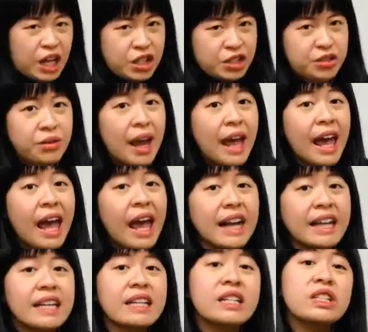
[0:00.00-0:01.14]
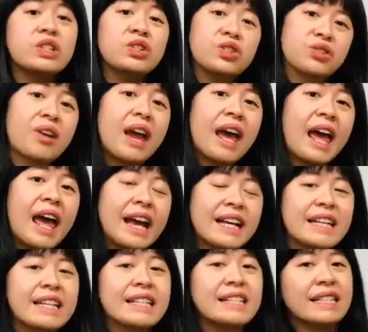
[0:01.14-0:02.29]
Dragon,
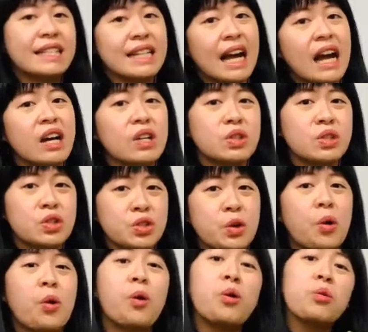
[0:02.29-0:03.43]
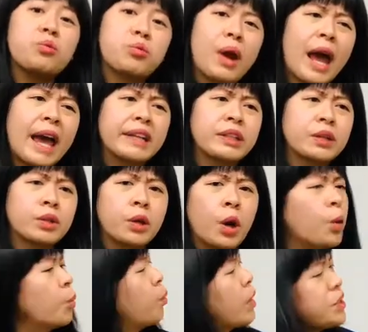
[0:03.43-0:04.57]
dragon, tongue so red.
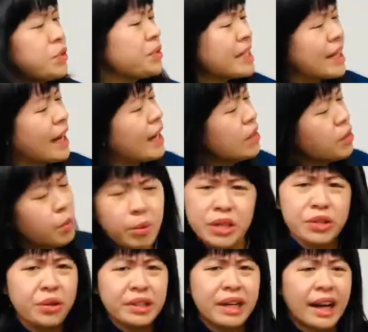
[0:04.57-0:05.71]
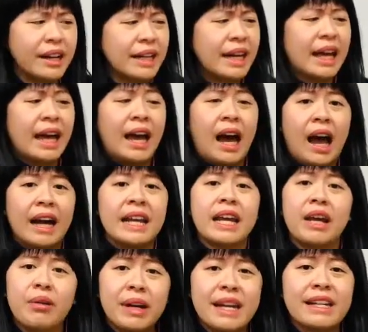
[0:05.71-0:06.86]
Where's your tongue? Where's your tongue?
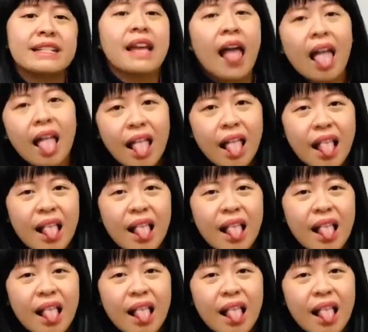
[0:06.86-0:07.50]
Here it is. Eh.